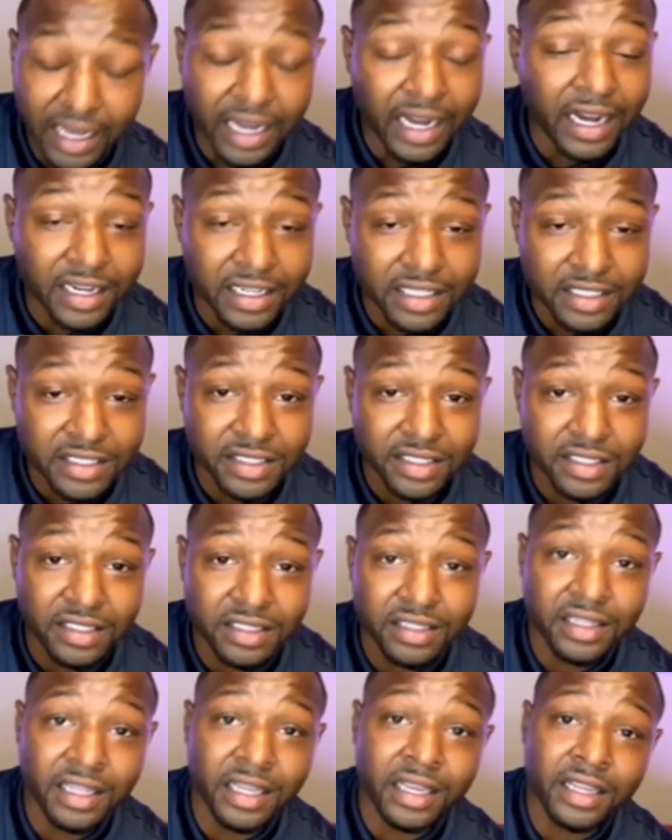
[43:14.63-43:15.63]

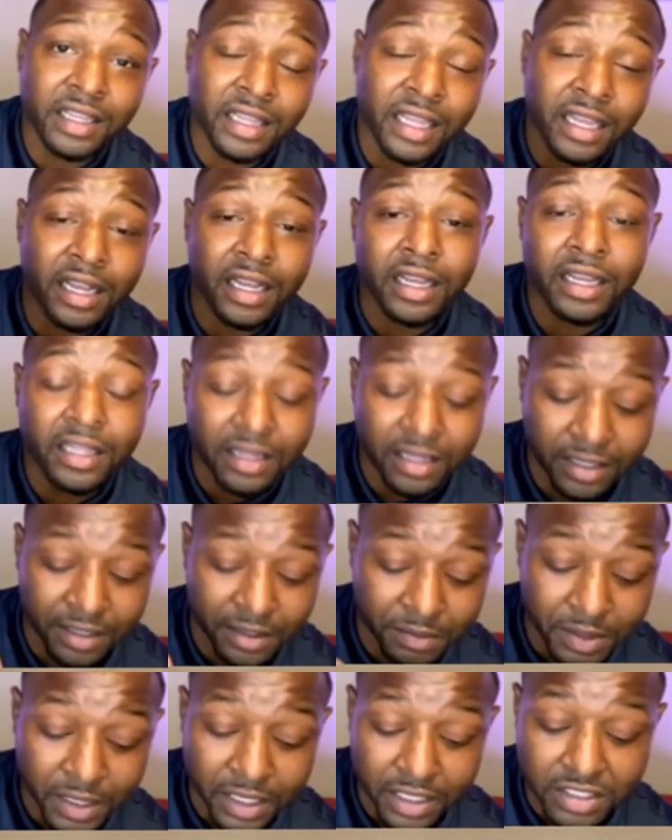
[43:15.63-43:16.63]
honestly, like what
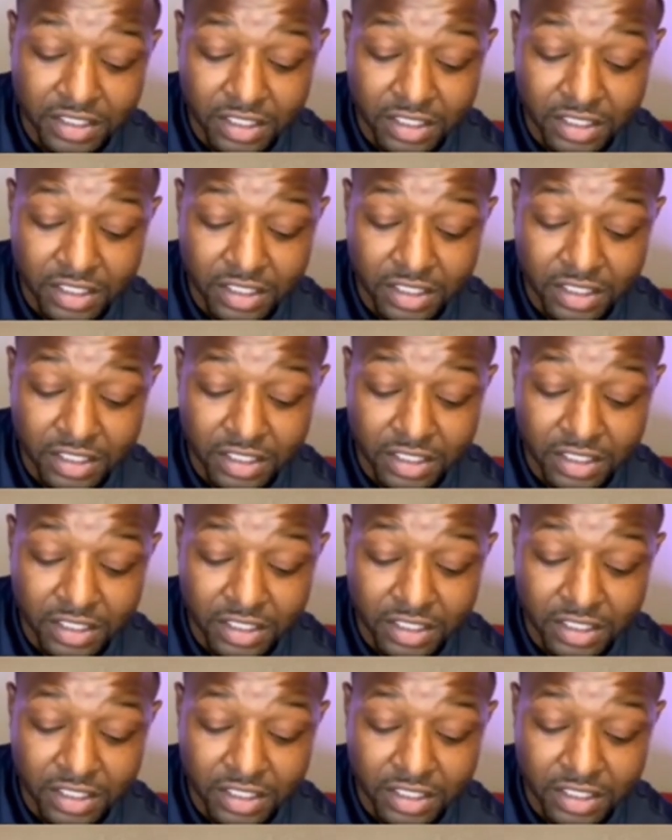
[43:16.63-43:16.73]
I